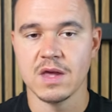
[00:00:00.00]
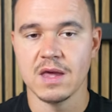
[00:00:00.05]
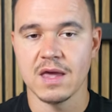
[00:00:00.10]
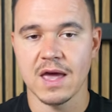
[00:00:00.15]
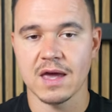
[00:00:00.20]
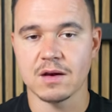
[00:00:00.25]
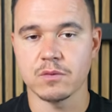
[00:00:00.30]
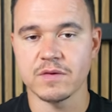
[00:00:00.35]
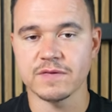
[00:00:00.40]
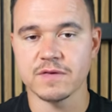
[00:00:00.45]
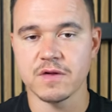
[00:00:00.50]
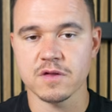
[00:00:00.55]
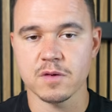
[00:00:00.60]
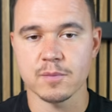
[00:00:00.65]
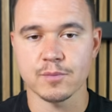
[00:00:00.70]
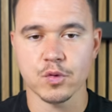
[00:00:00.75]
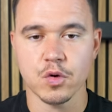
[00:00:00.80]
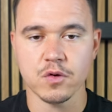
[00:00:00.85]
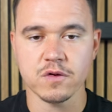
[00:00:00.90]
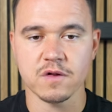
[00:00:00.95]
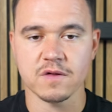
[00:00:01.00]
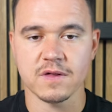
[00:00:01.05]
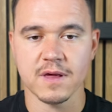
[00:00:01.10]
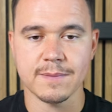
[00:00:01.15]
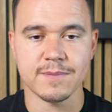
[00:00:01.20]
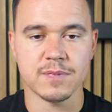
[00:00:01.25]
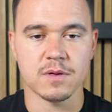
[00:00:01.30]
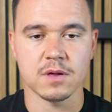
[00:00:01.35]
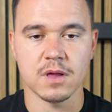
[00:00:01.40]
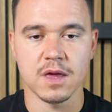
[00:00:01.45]
And with this in-process
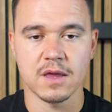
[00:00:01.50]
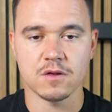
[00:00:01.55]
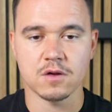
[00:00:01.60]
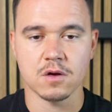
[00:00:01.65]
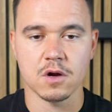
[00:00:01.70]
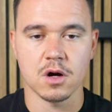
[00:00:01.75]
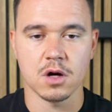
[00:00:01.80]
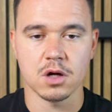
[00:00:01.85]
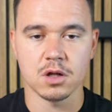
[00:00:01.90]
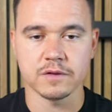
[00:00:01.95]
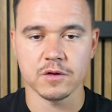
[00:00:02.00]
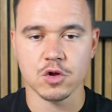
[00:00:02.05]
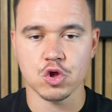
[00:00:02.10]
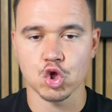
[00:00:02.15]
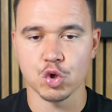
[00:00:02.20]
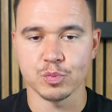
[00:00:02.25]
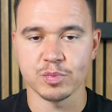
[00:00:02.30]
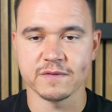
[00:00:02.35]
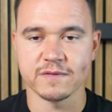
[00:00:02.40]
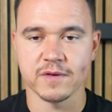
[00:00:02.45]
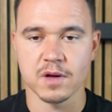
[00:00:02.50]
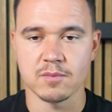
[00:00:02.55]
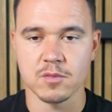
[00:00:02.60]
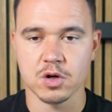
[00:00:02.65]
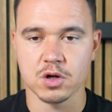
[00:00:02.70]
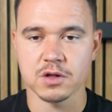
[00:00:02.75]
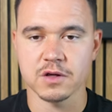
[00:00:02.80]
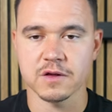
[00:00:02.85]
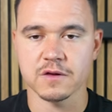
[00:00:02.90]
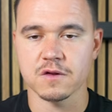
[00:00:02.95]
app, it's called Shopify
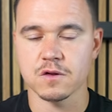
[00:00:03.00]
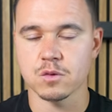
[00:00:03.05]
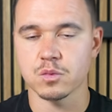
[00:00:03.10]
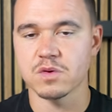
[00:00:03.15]
Markets.